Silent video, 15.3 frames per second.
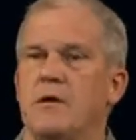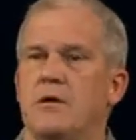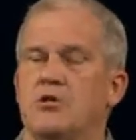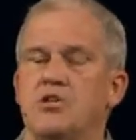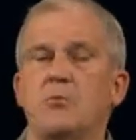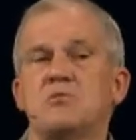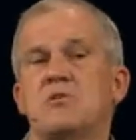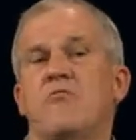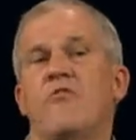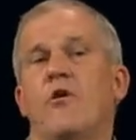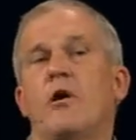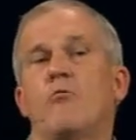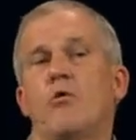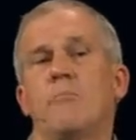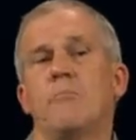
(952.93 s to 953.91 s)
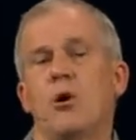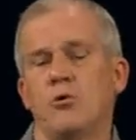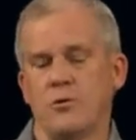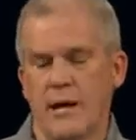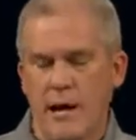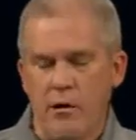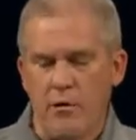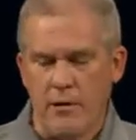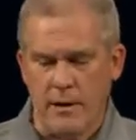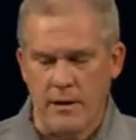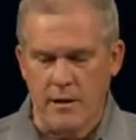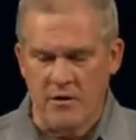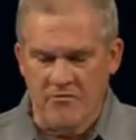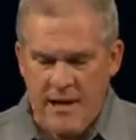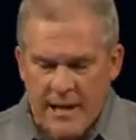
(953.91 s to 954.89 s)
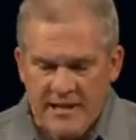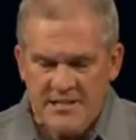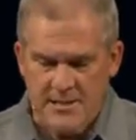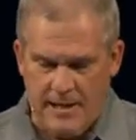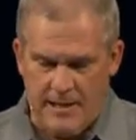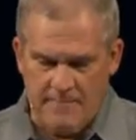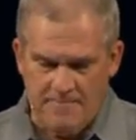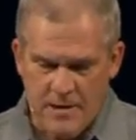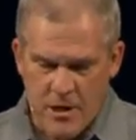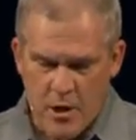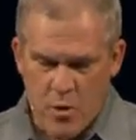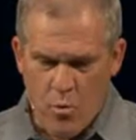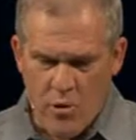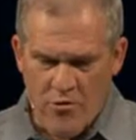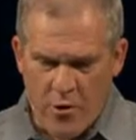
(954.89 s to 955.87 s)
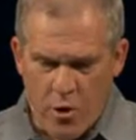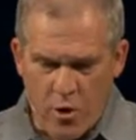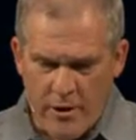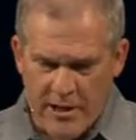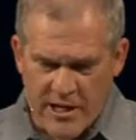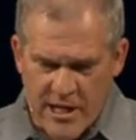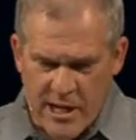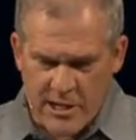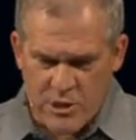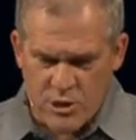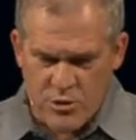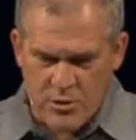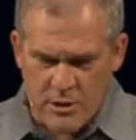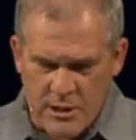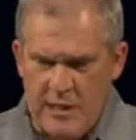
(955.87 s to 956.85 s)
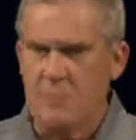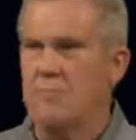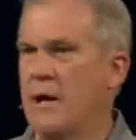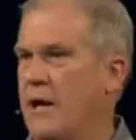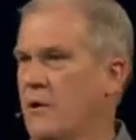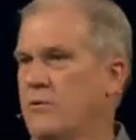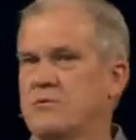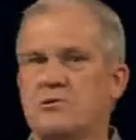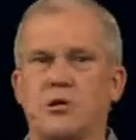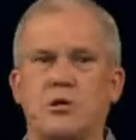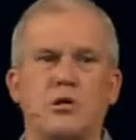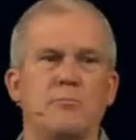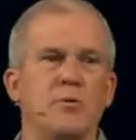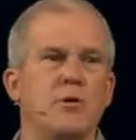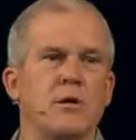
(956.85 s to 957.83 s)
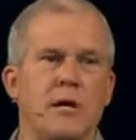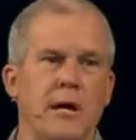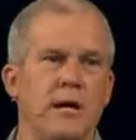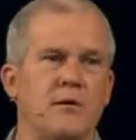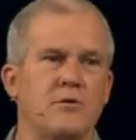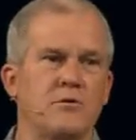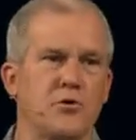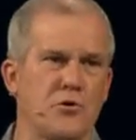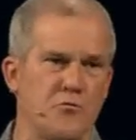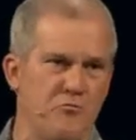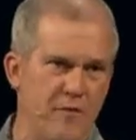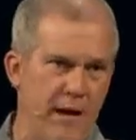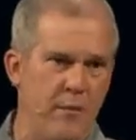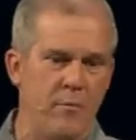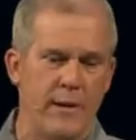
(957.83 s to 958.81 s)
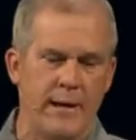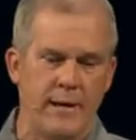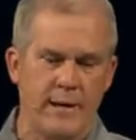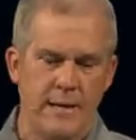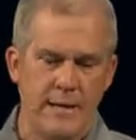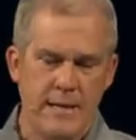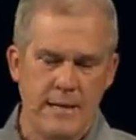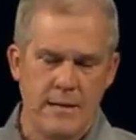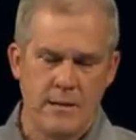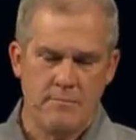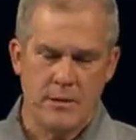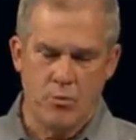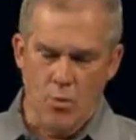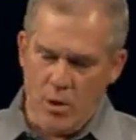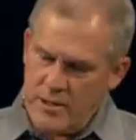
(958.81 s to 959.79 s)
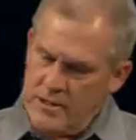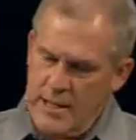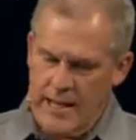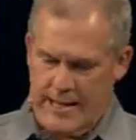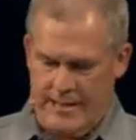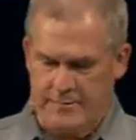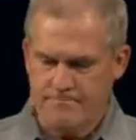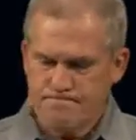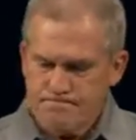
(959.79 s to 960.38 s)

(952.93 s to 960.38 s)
She was in a very remote area of Haiti with only occasional email to communicate to her family. But one night,